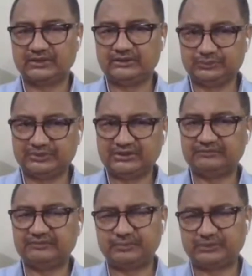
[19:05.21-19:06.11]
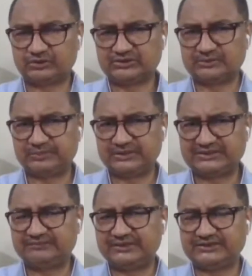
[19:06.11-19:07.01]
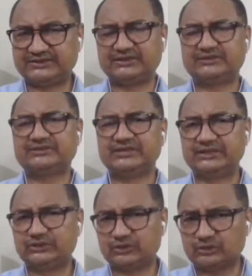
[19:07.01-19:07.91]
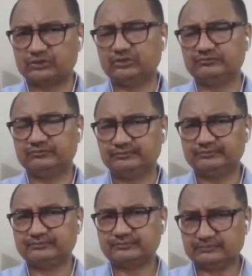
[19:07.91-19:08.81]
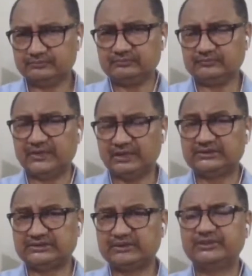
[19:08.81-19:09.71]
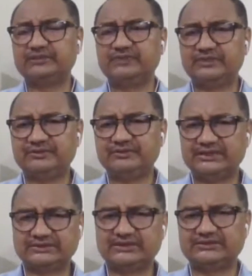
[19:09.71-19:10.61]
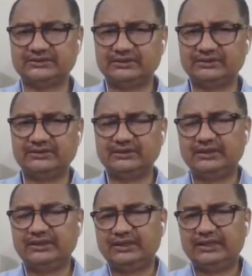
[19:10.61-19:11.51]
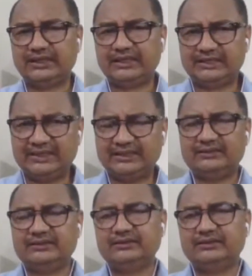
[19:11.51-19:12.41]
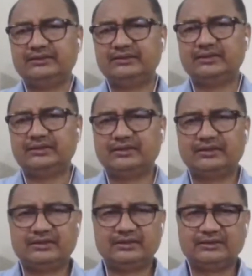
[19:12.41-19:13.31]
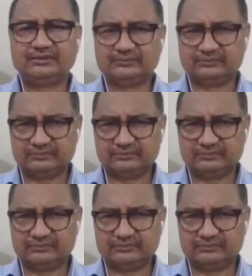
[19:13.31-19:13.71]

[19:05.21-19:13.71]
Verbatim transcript: it will be relevant because the passive resistance that it talked of is something very very essential and then uh,